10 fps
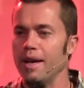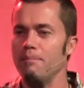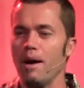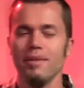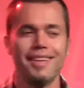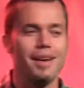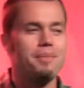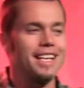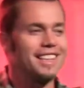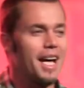and mom and dad
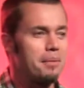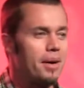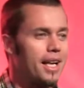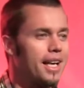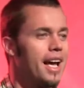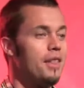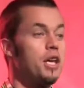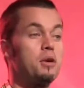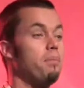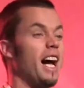made a lot of money and
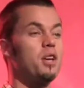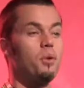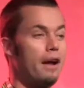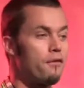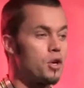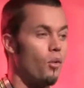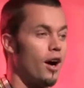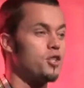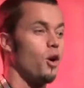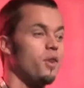they could buy you whatever you
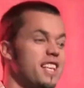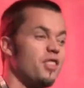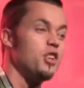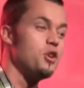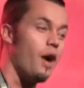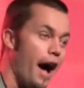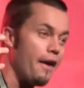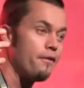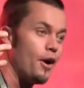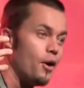want, you always had the new
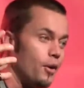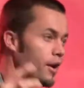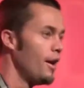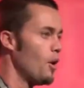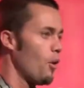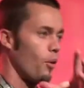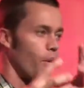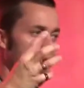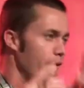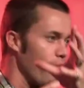iPhone or
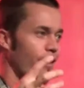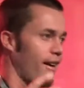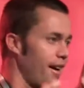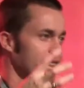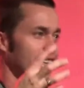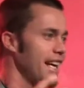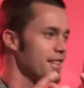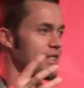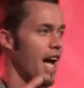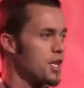whatever uh, the
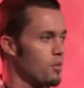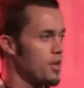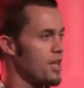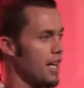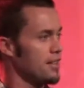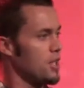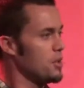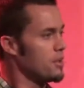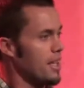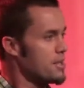latest gadget was, you had the
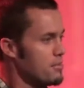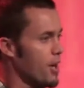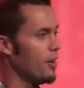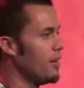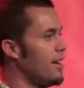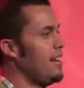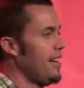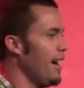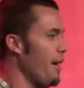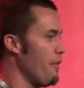new gizmo
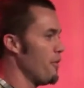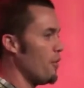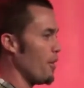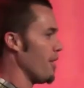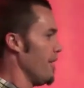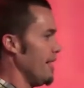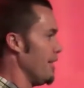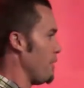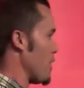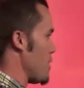uh, for,
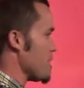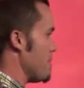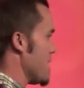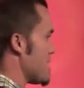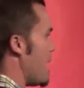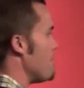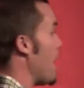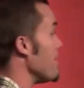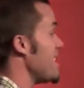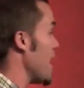uh, for Christmas.
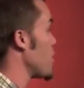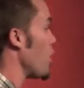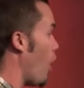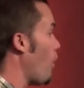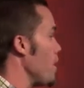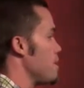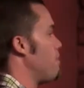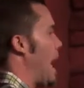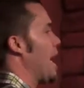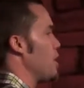Mom and dad could always
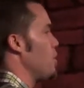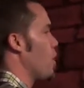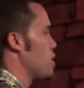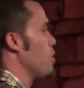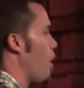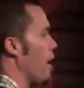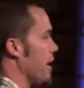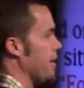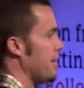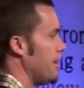buy you what you
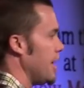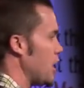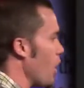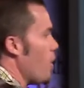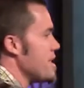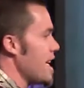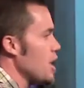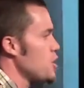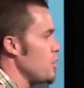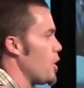wanted, they could always
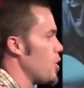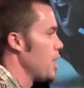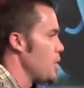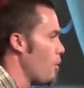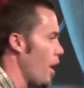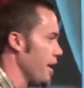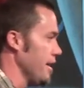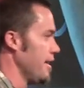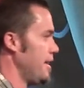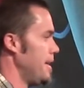get you the thing you wanted.